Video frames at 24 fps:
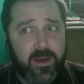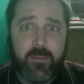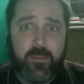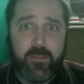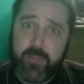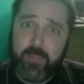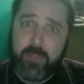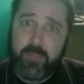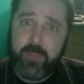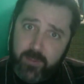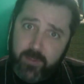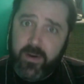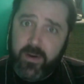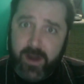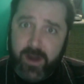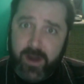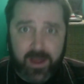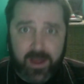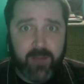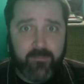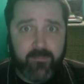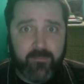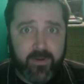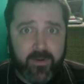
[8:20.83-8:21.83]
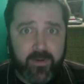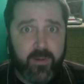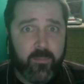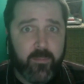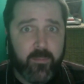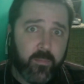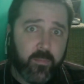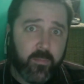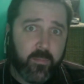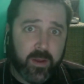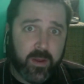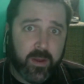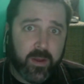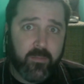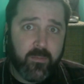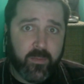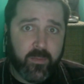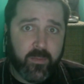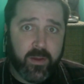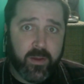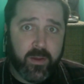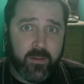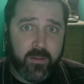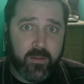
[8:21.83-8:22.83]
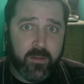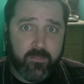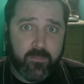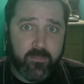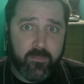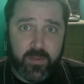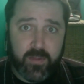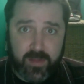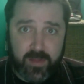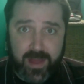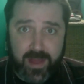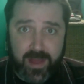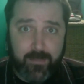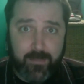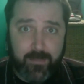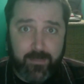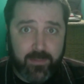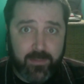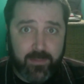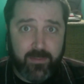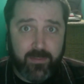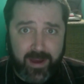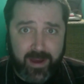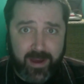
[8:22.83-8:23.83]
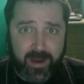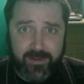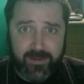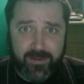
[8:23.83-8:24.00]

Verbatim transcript: but where I come from, we we slap them around.